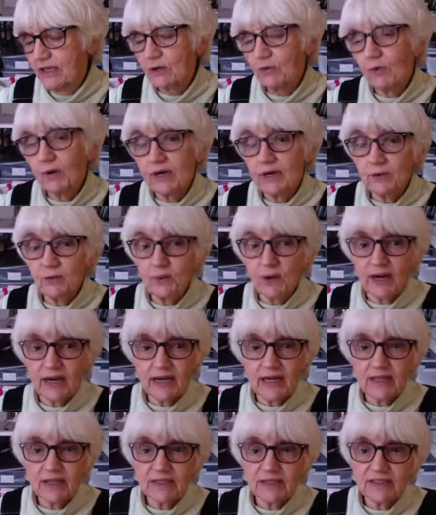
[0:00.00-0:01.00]
quite a
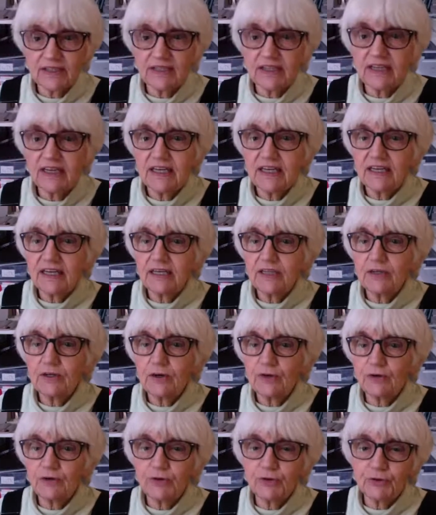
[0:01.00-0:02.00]
while.
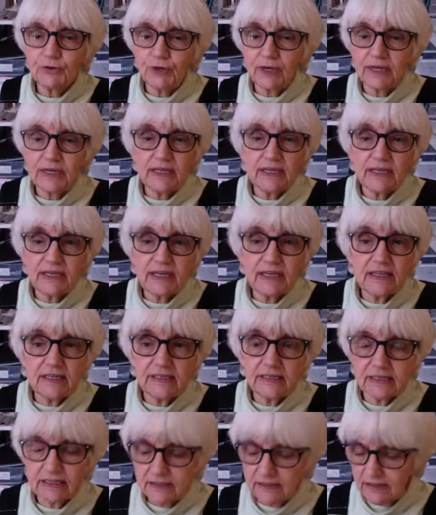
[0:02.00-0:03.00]
No trendy
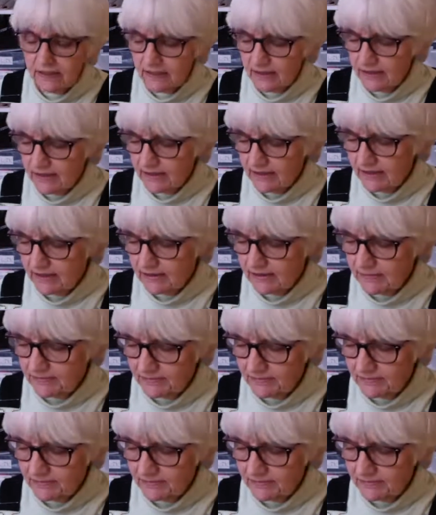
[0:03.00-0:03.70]
little uh,